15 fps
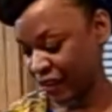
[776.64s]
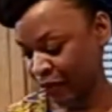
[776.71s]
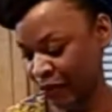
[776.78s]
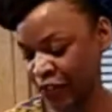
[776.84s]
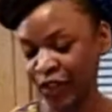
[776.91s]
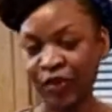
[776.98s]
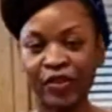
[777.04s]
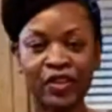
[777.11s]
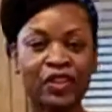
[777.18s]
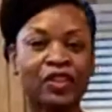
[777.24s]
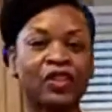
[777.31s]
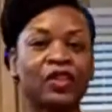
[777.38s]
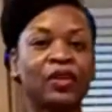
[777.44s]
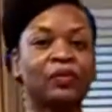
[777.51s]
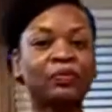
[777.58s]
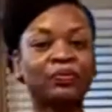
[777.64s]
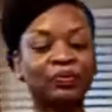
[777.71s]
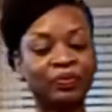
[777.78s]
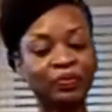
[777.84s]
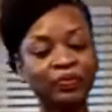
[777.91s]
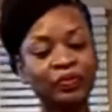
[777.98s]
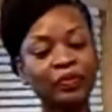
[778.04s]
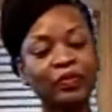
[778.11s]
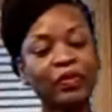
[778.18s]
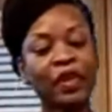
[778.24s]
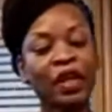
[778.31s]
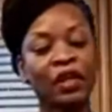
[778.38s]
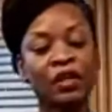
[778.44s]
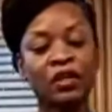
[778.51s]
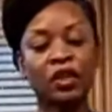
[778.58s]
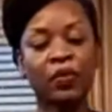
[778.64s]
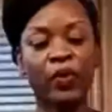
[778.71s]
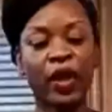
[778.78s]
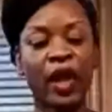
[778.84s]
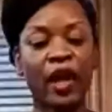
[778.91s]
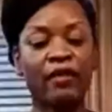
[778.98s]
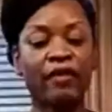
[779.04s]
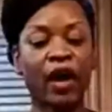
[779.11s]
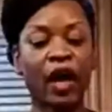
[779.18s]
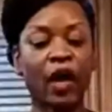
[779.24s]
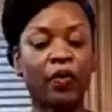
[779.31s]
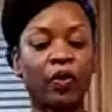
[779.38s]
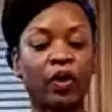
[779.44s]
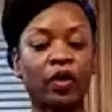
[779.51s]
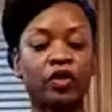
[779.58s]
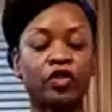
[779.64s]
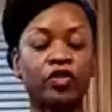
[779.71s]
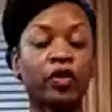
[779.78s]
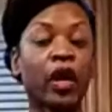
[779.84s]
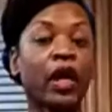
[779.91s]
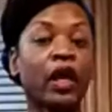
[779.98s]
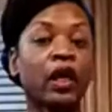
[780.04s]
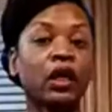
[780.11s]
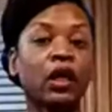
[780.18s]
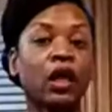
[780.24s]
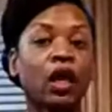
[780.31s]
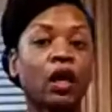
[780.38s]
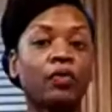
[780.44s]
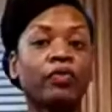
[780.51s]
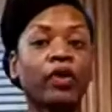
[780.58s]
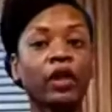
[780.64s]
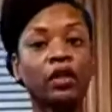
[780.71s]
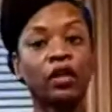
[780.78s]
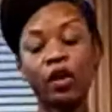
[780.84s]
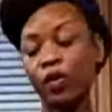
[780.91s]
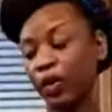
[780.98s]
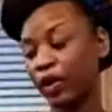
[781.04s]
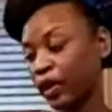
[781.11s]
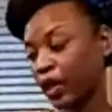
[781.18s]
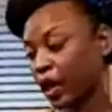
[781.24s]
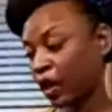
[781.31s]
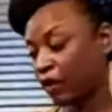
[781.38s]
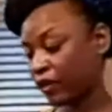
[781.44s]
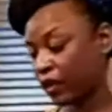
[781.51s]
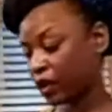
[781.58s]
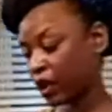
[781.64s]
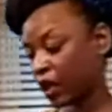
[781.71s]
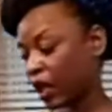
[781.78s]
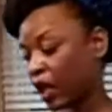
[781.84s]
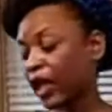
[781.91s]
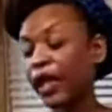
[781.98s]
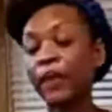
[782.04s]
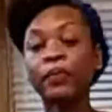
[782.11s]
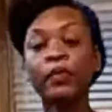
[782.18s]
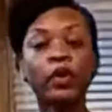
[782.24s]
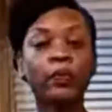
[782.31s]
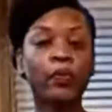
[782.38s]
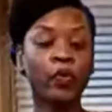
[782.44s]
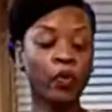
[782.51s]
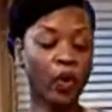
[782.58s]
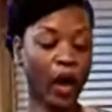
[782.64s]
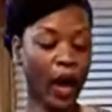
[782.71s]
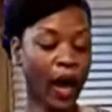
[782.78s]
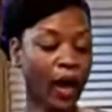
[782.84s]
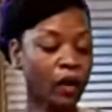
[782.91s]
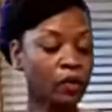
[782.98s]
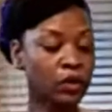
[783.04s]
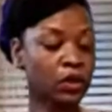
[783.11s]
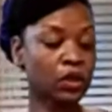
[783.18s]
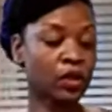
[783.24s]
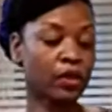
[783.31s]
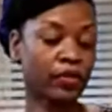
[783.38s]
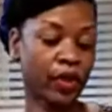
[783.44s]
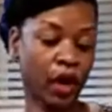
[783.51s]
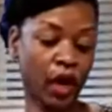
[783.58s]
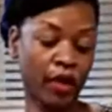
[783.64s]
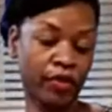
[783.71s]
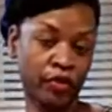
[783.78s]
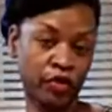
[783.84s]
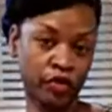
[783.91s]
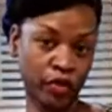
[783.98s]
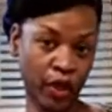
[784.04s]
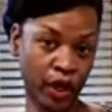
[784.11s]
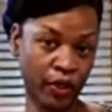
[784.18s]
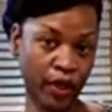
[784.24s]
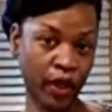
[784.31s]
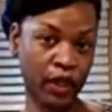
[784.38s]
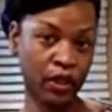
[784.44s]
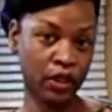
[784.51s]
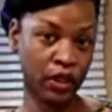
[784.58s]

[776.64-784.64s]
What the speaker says: let me show this to you. So we have our tray ready to go in the oven. And I'm going to pull out the other tray that